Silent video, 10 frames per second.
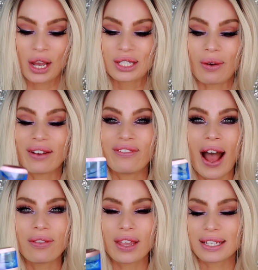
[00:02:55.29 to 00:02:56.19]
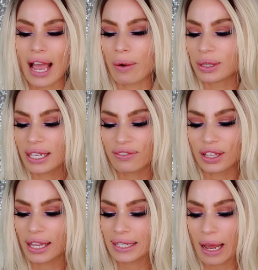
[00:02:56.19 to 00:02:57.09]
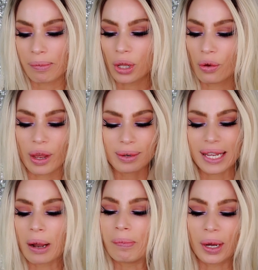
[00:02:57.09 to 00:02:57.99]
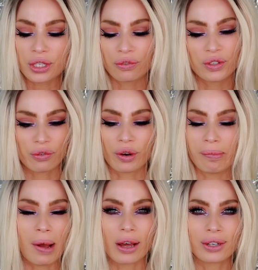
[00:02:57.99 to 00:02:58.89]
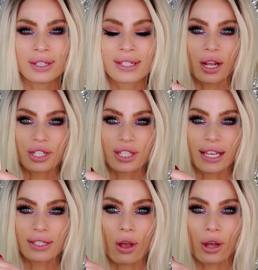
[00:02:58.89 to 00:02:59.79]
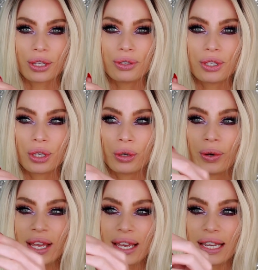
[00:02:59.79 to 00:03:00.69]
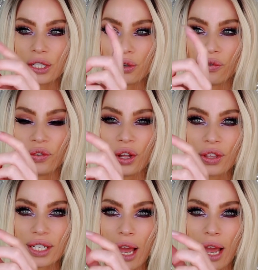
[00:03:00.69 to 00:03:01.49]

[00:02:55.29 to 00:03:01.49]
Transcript: So I found this. I will leave the link down below. There was like a bunch of different models. Watch this. All you do is you fill the